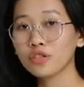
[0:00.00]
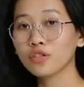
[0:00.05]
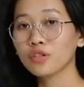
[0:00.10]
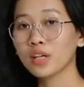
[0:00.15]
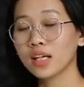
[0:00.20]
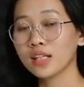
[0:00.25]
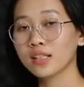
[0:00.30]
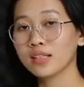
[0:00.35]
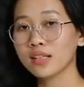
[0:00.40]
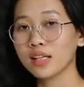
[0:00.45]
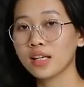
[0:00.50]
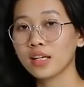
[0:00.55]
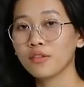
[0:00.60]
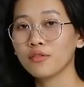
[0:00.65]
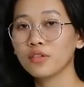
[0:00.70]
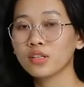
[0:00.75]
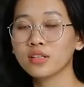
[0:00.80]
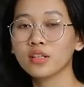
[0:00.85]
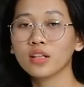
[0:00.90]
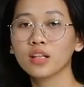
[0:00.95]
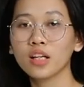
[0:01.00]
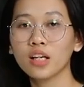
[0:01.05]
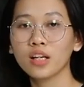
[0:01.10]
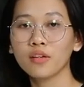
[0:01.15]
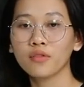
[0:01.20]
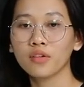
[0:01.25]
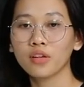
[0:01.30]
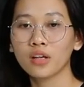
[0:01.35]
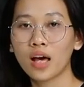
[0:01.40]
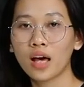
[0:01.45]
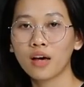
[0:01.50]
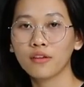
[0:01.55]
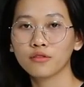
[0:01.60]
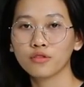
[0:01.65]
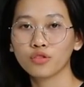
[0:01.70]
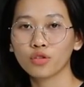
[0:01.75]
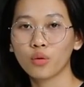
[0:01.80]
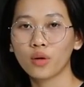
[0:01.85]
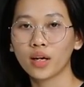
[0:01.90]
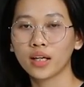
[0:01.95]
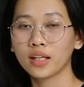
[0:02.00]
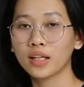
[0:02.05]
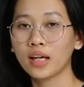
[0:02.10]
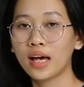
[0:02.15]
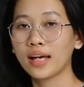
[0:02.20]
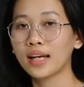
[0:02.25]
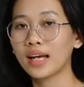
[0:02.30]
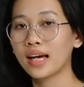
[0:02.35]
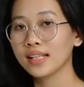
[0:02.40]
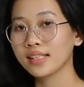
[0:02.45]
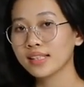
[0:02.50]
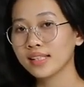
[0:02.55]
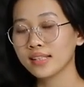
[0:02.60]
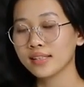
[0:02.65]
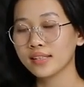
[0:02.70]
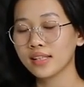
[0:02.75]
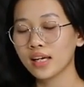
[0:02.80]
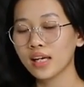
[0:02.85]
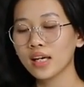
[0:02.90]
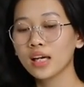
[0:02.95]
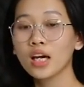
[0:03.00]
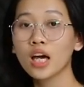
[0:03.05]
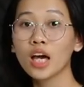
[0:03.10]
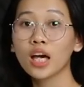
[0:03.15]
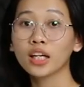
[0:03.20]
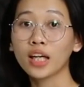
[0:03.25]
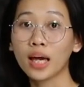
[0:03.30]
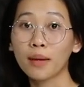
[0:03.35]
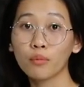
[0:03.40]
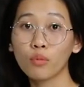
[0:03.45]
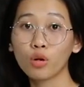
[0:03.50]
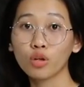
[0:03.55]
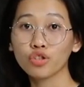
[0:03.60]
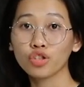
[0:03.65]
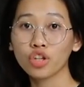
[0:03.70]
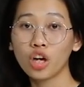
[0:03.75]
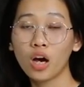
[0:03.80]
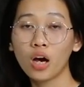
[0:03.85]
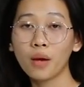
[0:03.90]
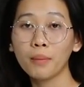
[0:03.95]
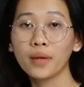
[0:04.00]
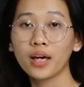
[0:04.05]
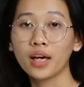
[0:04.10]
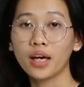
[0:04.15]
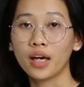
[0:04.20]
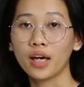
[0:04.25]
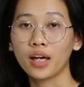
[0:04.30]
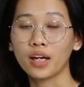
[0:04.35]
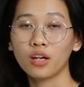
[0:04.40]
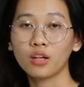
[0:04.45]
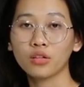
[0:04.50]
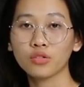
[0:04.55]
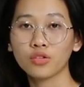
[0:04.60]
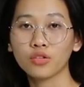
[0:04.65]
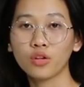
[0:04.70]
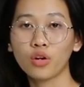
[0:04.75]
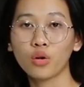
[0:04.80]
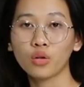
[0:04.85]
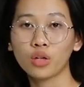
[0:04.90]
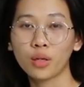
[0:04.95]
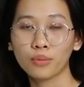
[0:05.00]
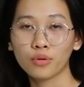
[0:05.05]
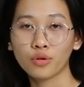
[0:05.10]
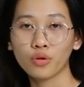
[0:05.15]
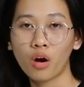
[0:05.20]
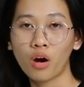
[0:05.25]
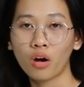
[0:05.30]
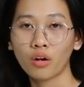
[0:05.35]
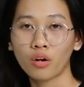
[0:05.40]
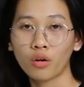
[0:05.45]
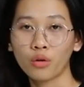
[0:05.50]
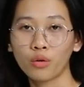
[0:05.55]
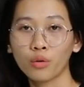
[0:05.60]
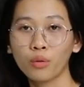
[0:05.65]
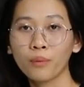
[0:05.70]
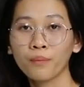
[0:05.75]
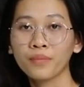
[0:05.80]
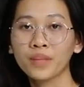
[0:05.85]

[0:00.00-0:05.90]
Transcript: As you can see, recently we have joined N I C C, Cambodia, and also the W R O.